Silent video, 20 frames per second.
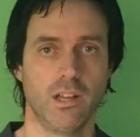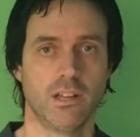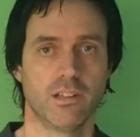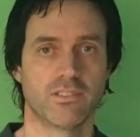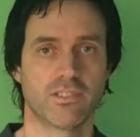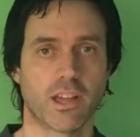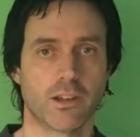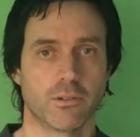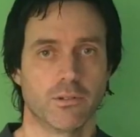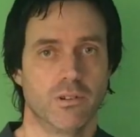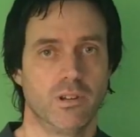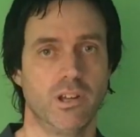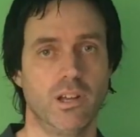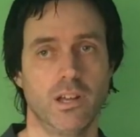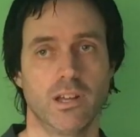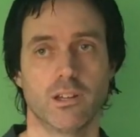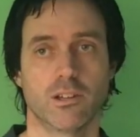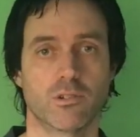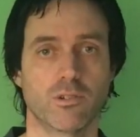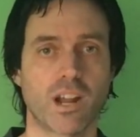So
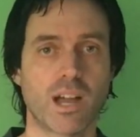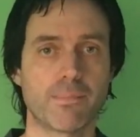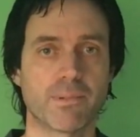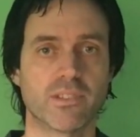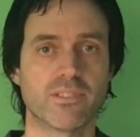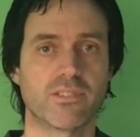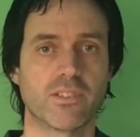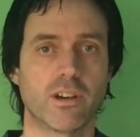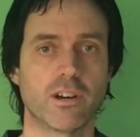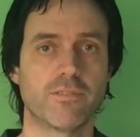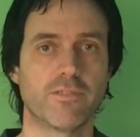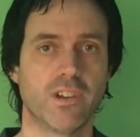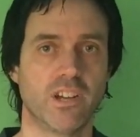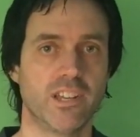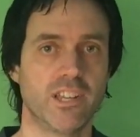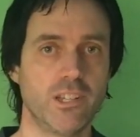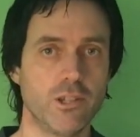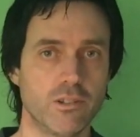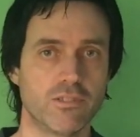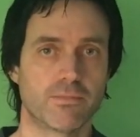grab yourself a
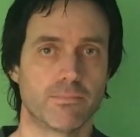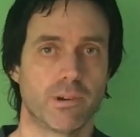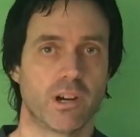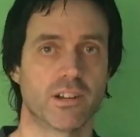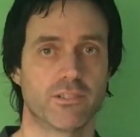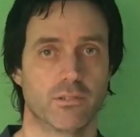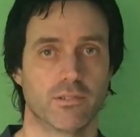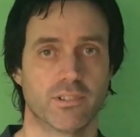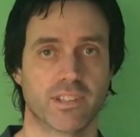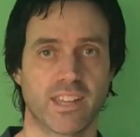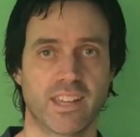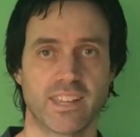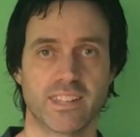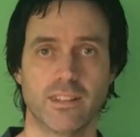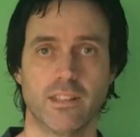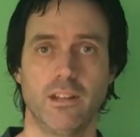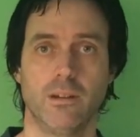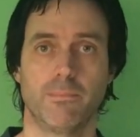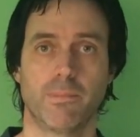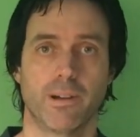huge marginal gain